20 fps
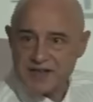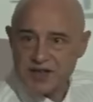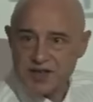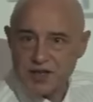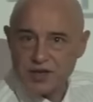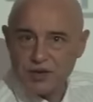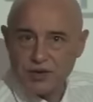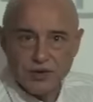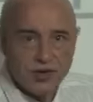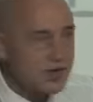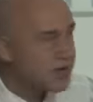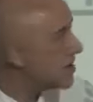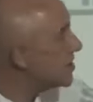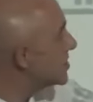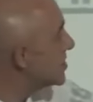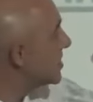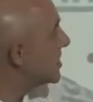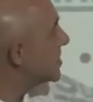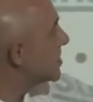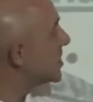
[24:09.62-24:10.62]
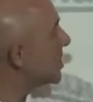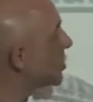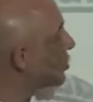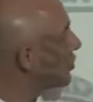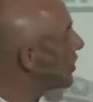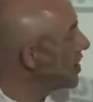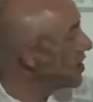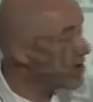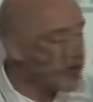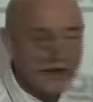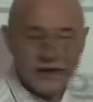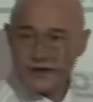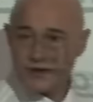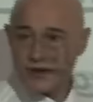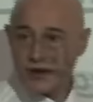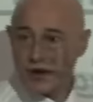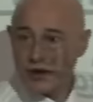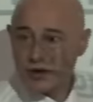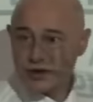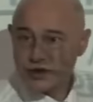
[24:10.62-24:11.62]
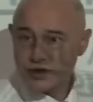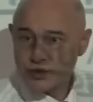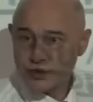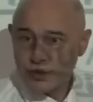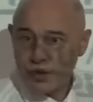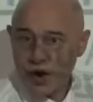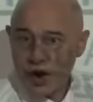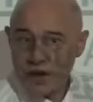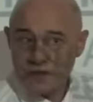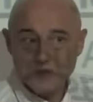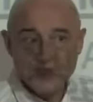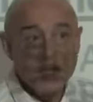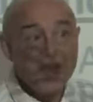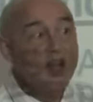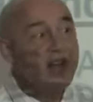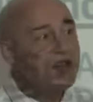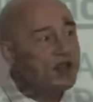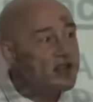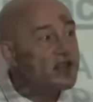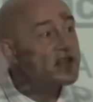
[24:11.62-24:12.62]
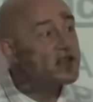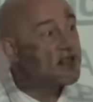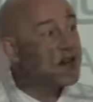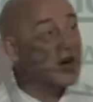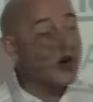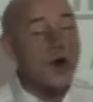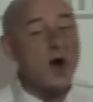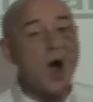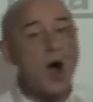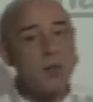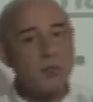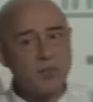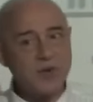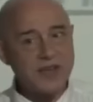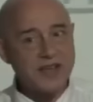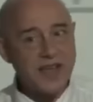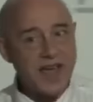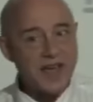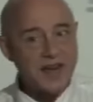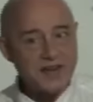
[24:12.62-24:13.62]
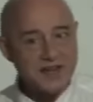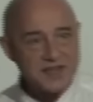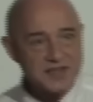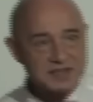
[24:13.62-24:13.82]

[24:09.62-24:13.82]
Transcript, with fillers: securities, these are credit default swaps. These are complicated